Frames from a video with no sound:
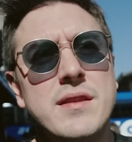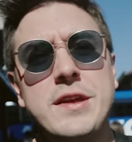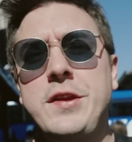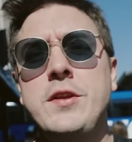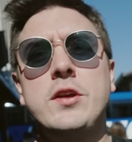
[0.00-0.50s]

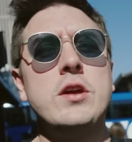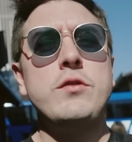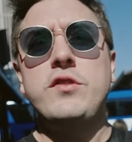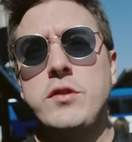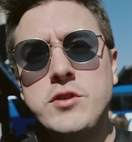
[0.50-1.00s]
It's hidegu
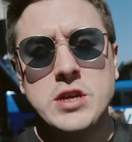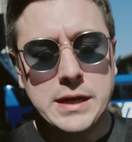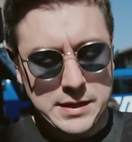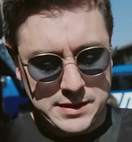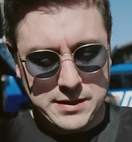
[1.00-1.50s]

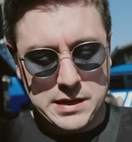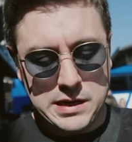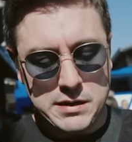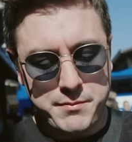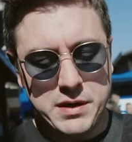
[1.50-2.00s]
sushi,
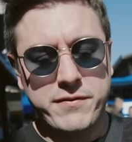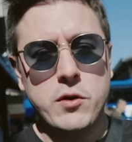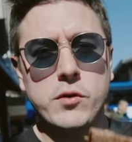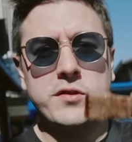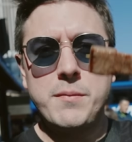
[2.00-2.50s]
but of
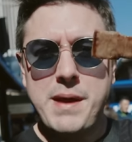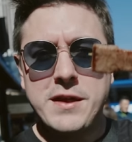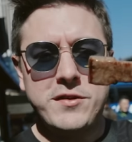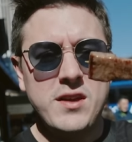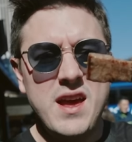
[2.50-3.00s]
course the
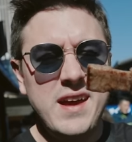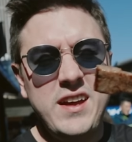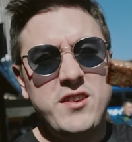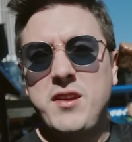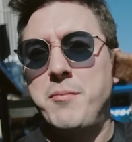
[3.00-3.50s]
best
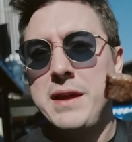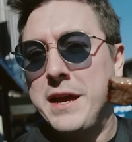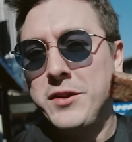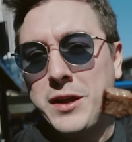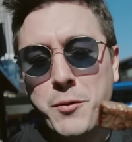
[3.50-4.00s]
is simply
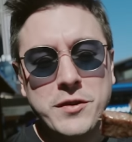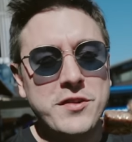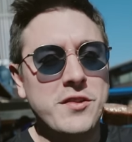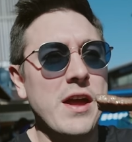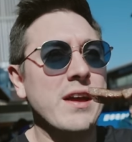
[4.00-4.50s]
hidegu on a stick.